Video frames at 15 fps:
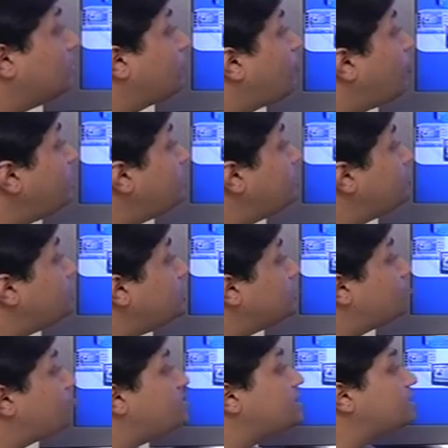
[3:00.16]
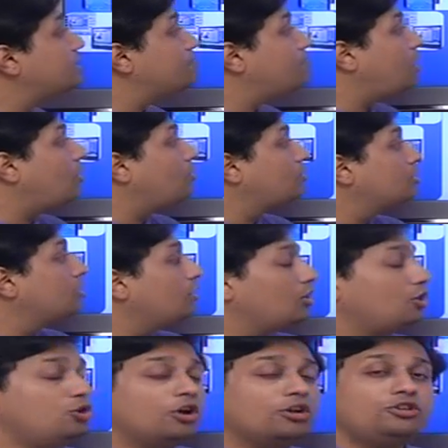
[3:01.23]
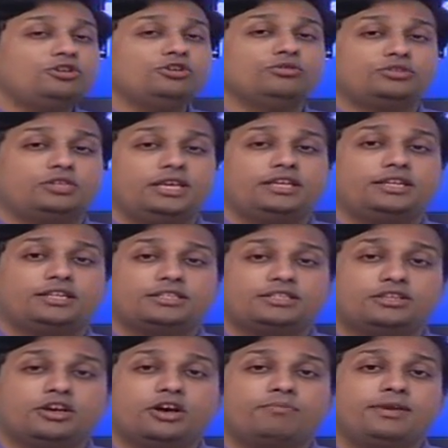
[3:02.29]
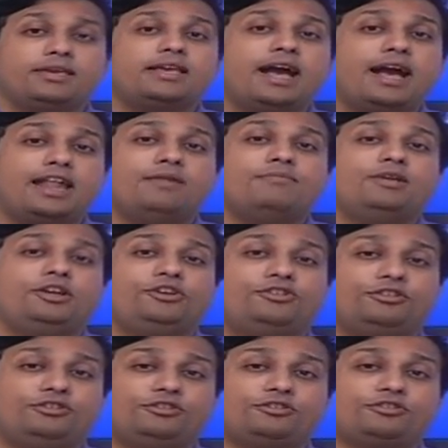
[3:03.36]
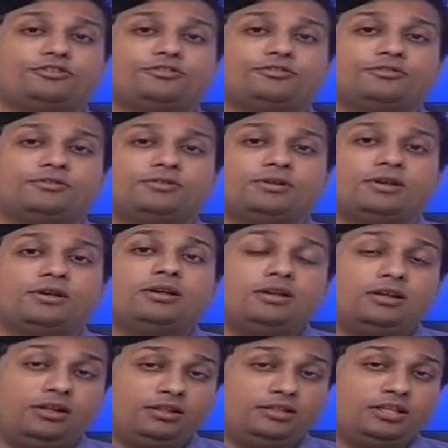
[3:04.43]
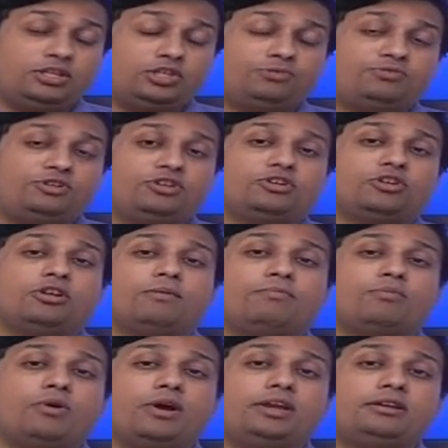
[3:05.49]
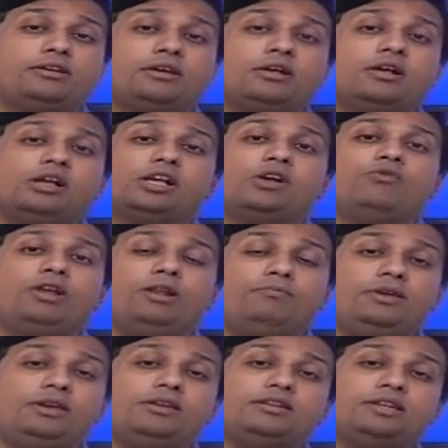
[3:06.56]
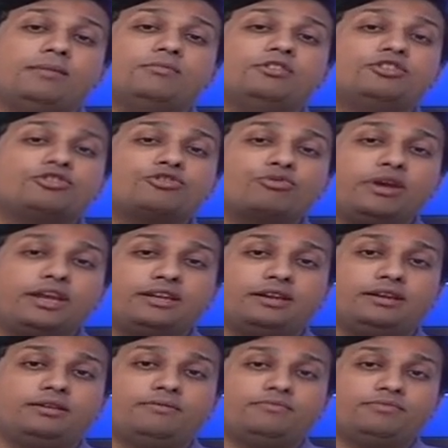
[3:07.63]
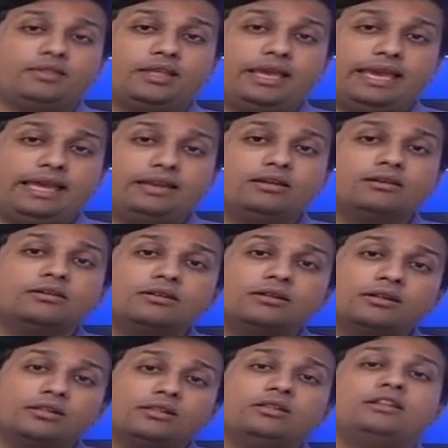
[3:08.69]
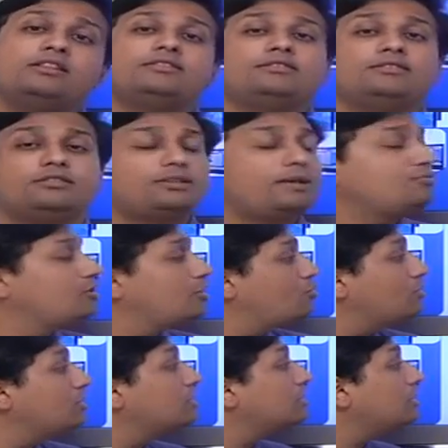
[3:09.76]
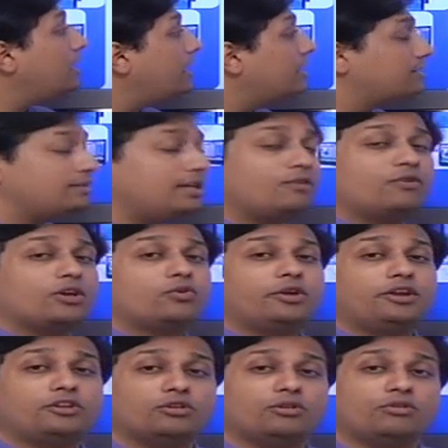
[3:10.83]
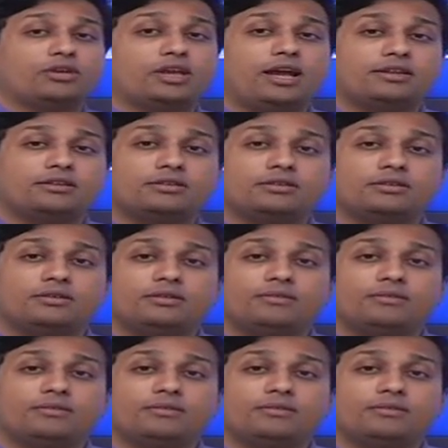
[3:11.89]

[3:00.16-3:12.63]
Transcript: The point G speaks about not using disturbing animations. This particular point will be demonstrated in the subsequent slides that we're going to look at.